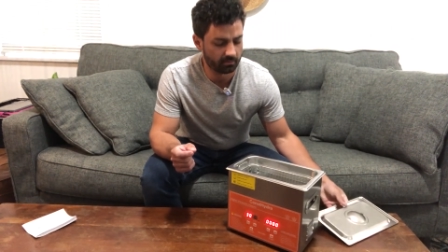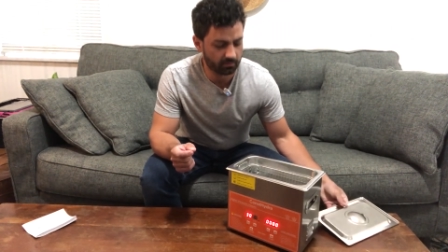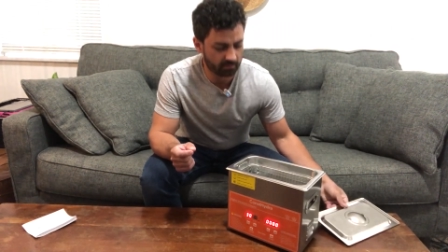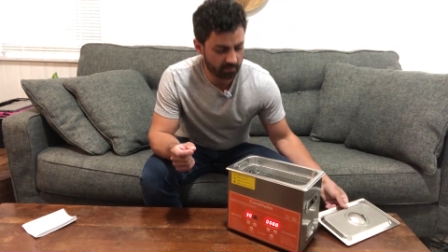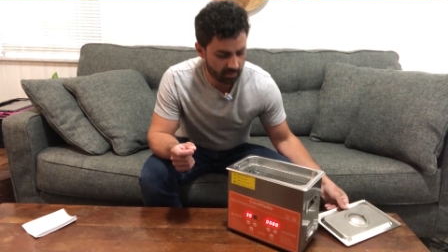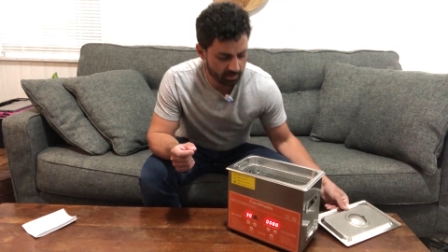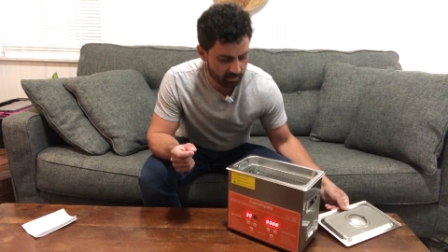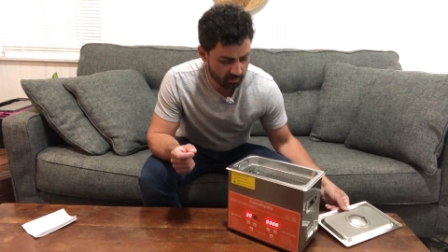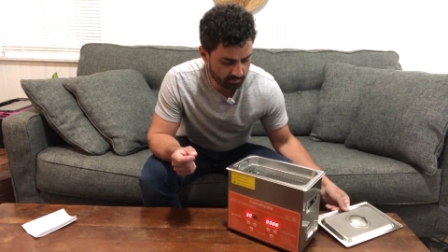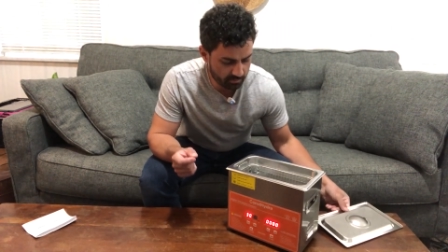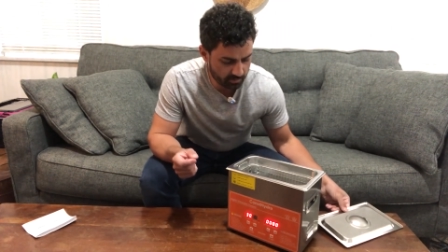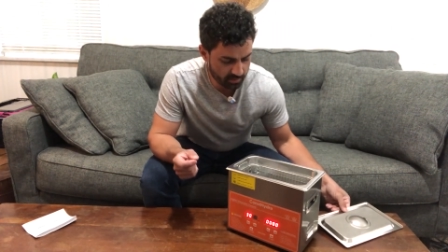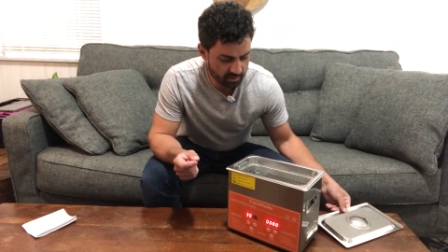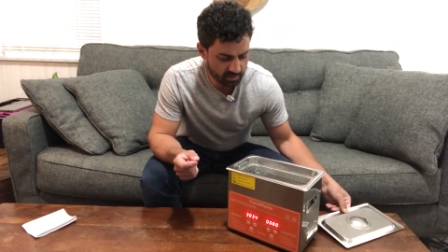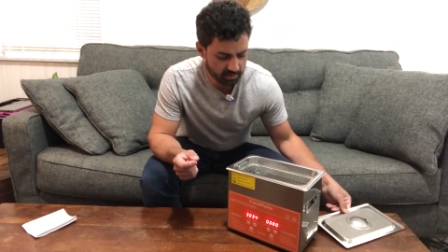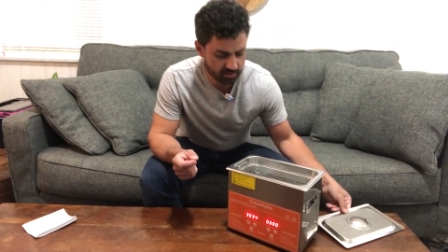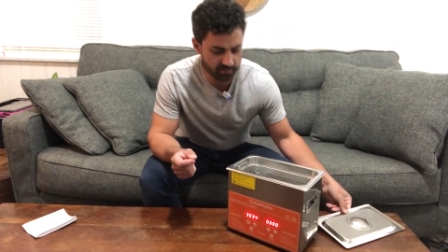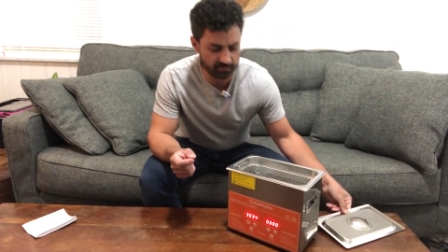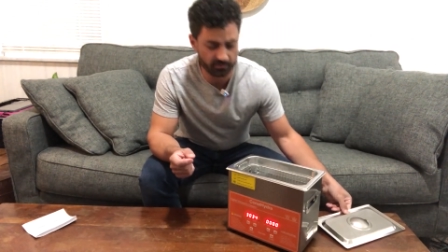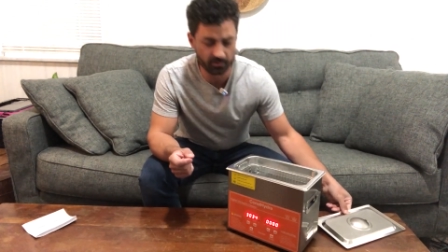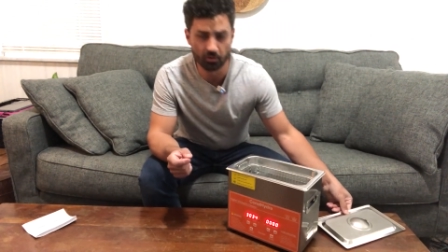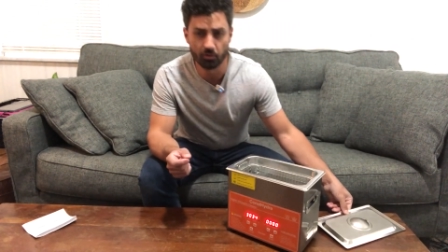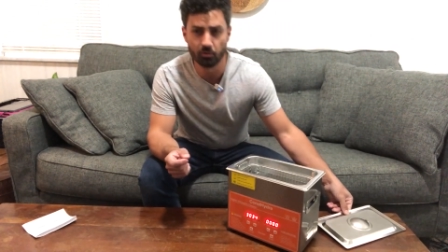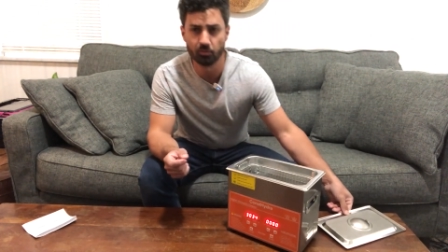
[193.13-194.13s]
Kind of reminds
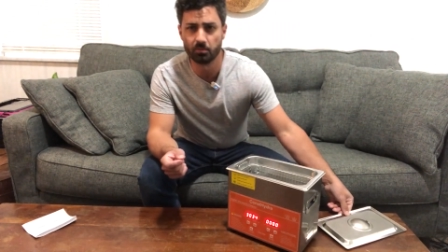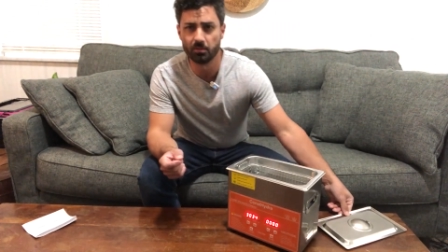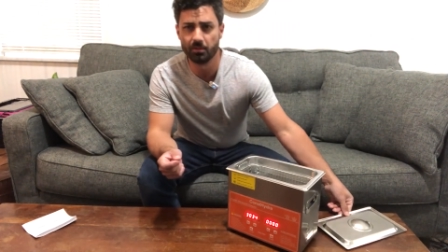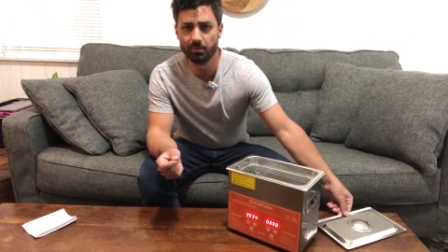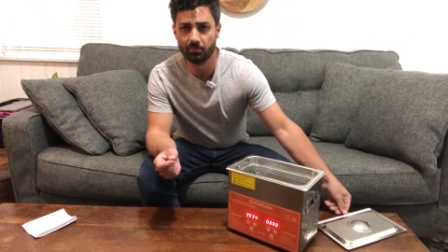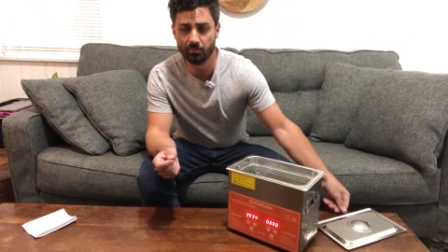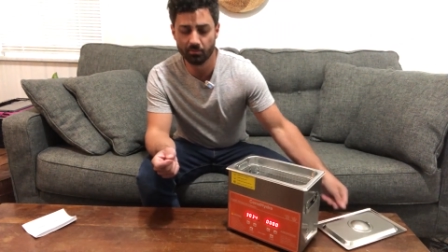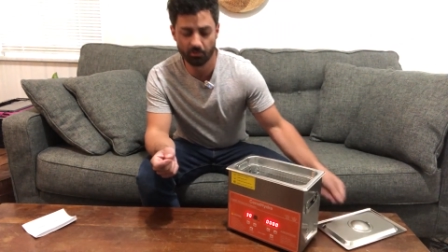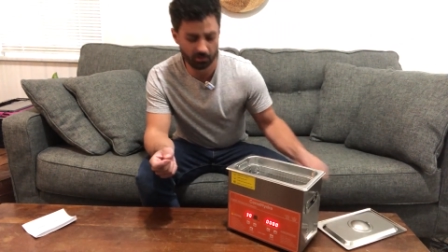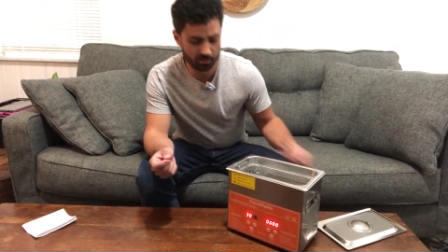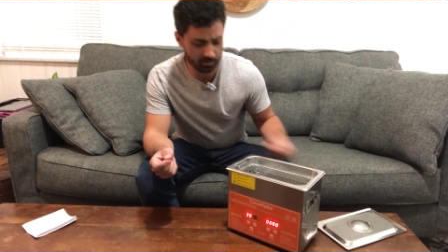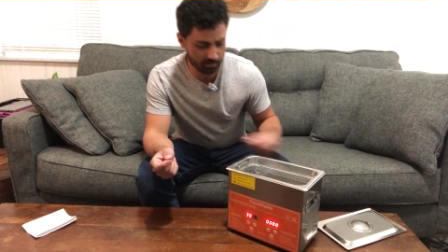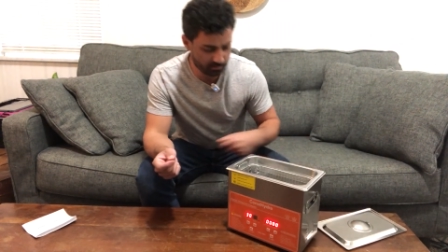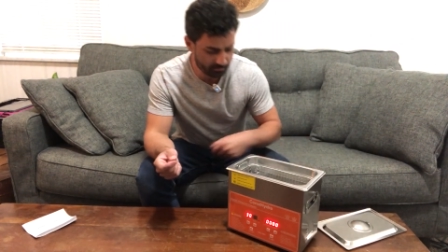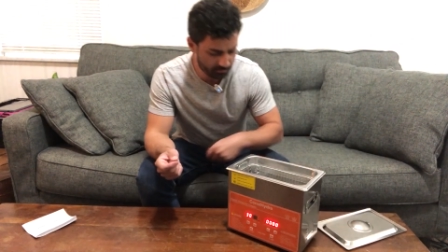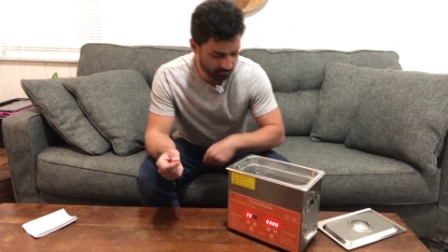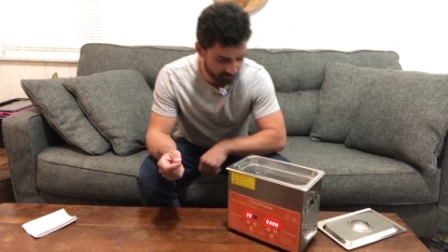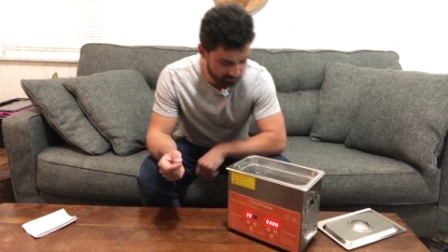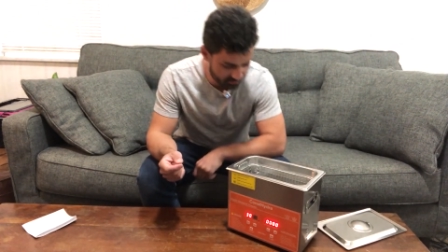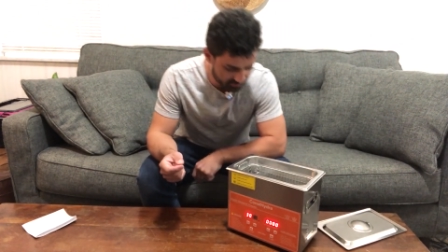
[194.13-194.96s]
you of an old people home